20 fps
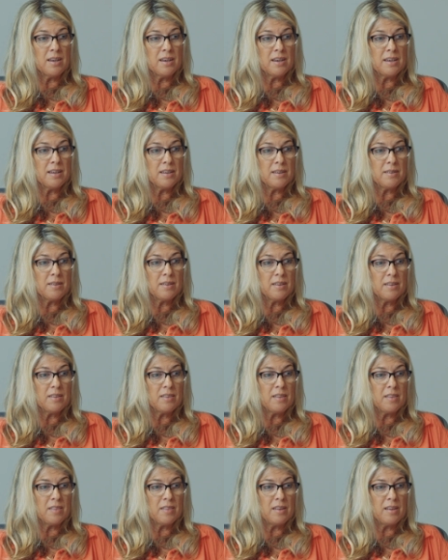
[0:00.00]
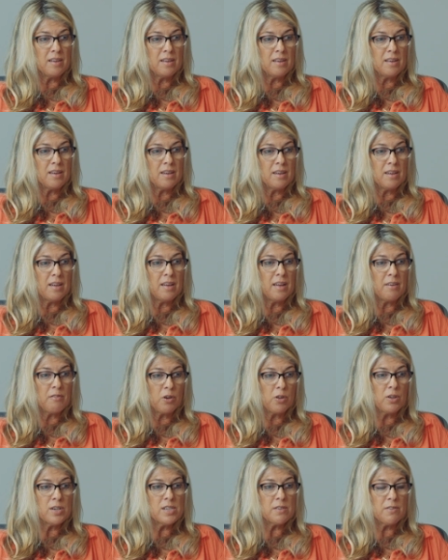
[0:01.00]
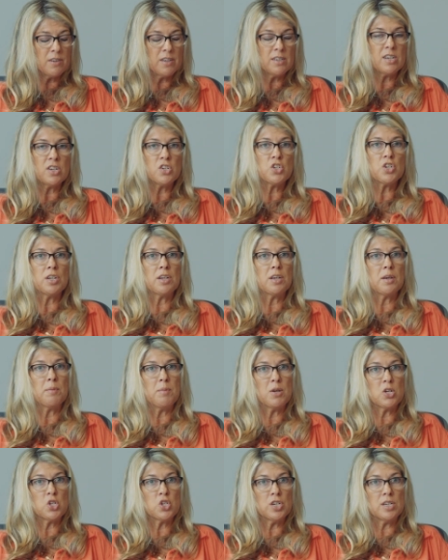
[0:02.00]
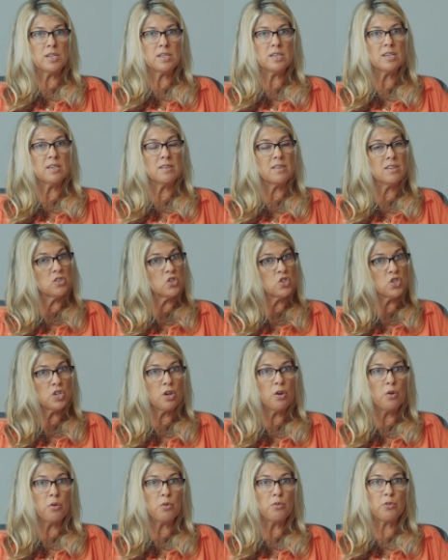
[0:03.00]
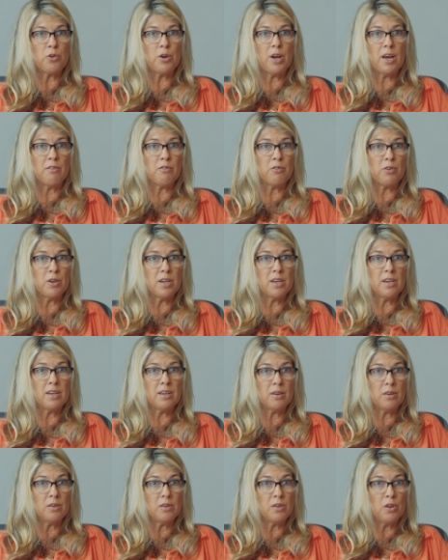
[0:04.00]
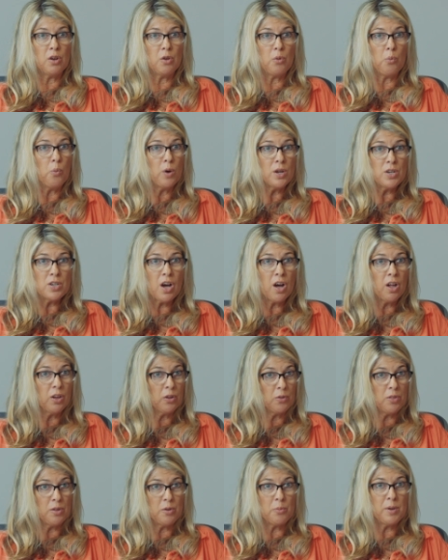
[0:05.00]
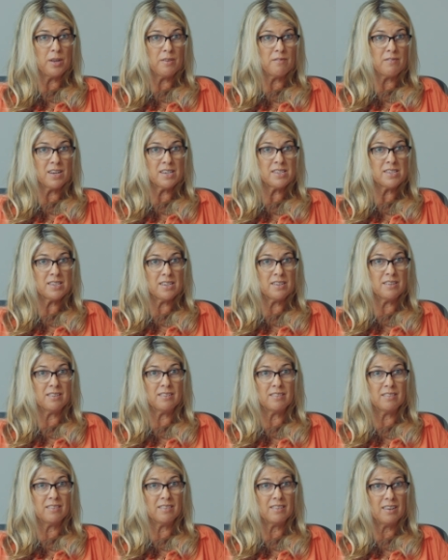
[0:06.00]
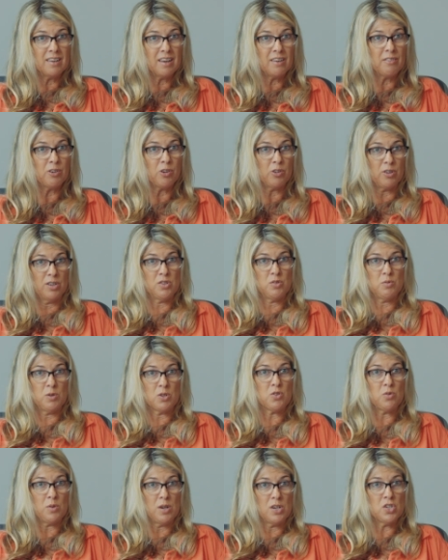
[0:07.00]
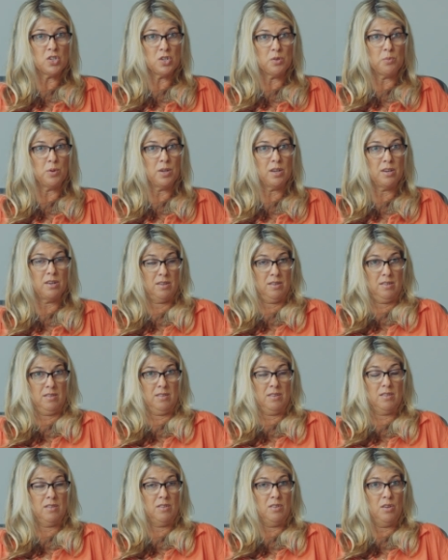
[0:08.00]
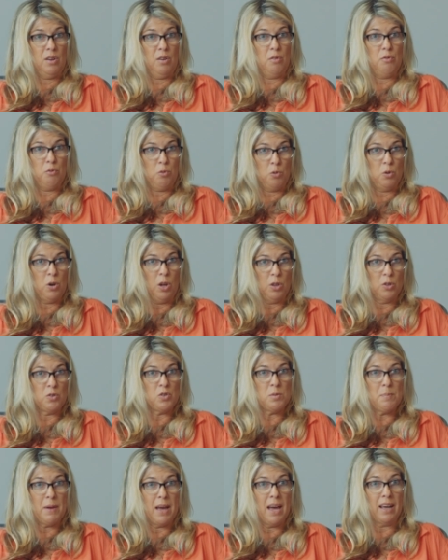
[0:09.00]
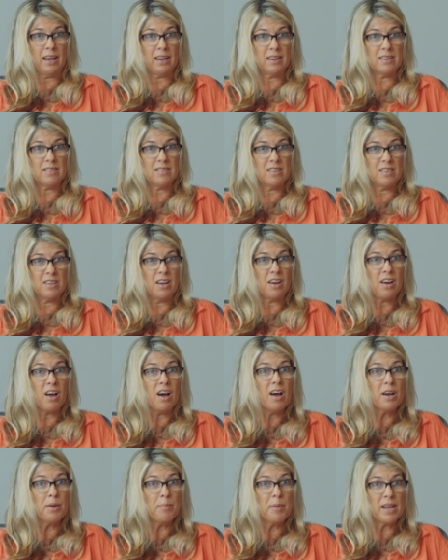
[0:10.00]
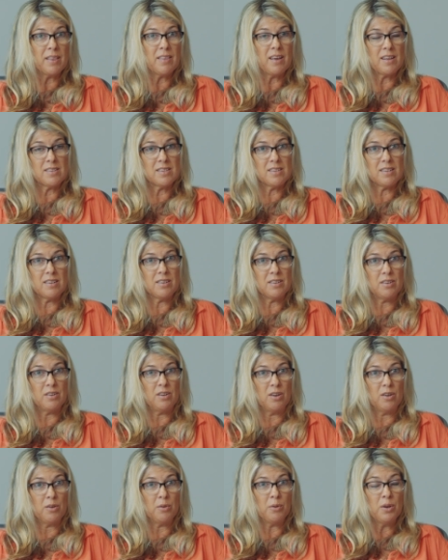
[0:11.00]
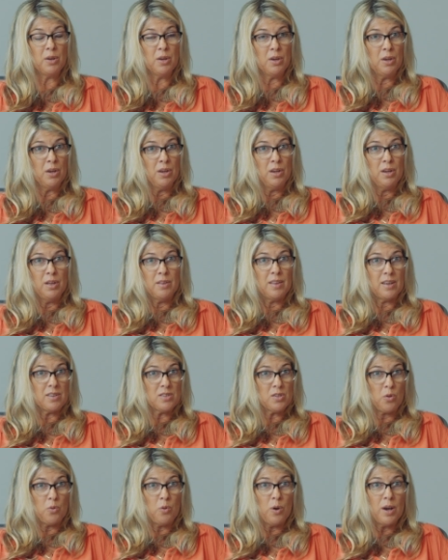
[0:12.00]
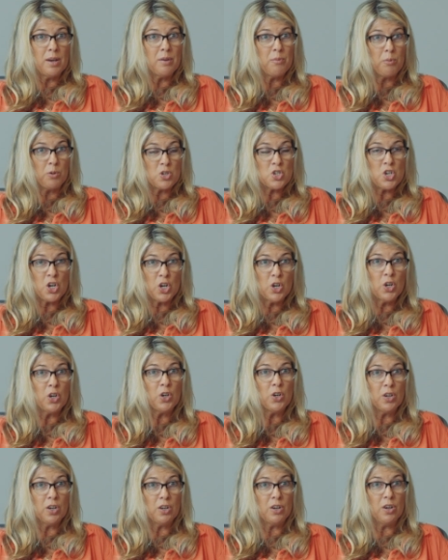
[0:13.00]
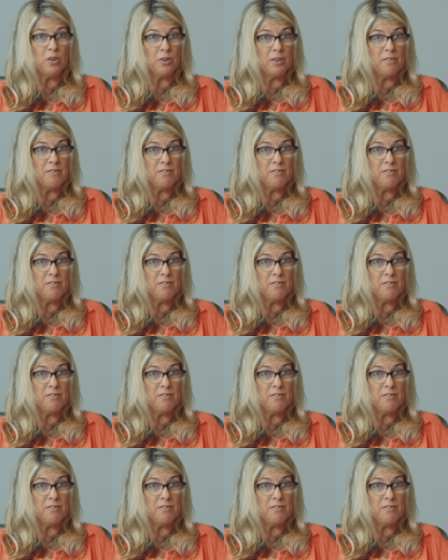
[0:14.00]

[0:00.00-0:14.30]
uh, that the uh, Everglades Foundation commissioned that showed for every, you know, $1 that we invest in Everglades restoration, we get, you know, $4 back to the economy. That's, a, you know, that's quite a return on